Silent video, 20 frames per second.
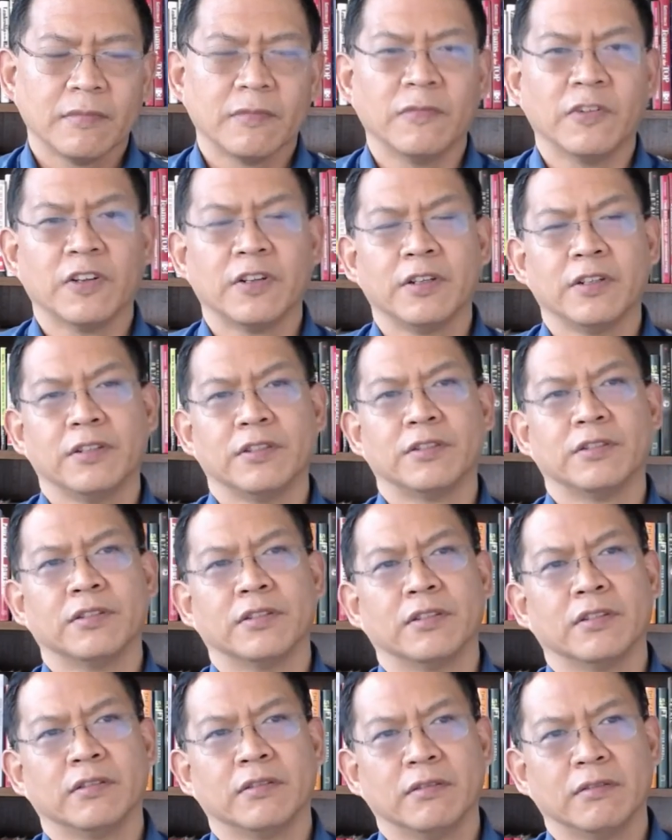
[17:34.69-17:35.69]
Very
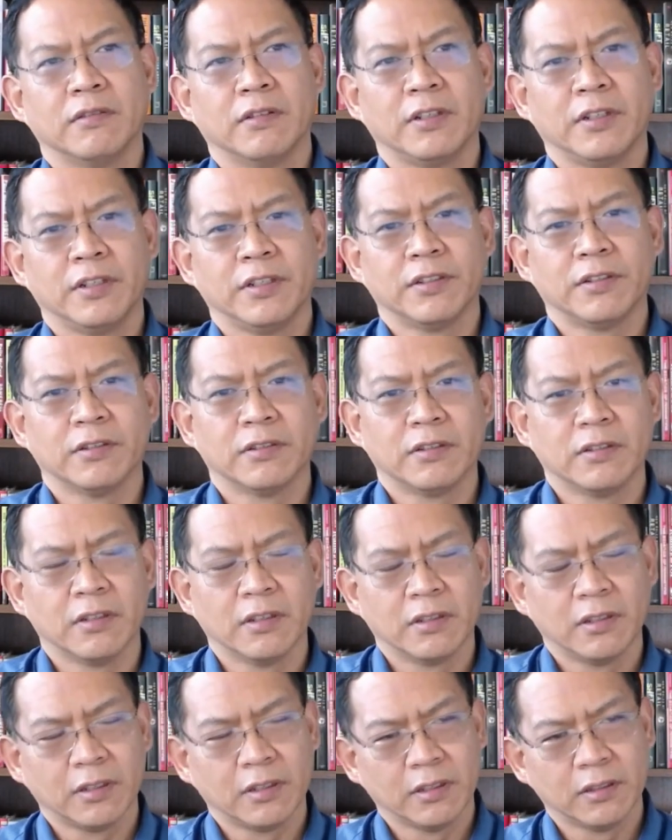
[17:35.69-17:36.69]
interesting. Very interesting.
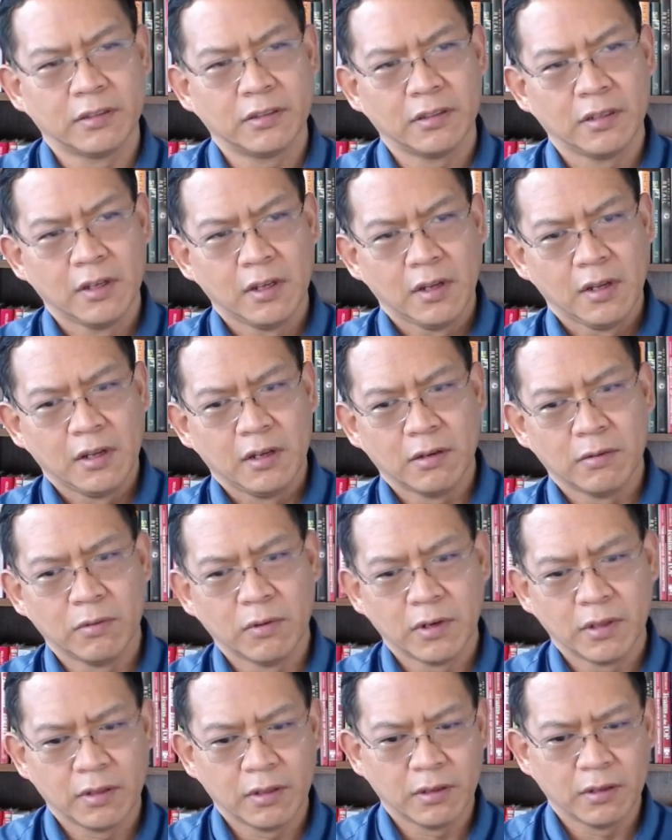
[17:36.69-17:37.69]
I think it's one of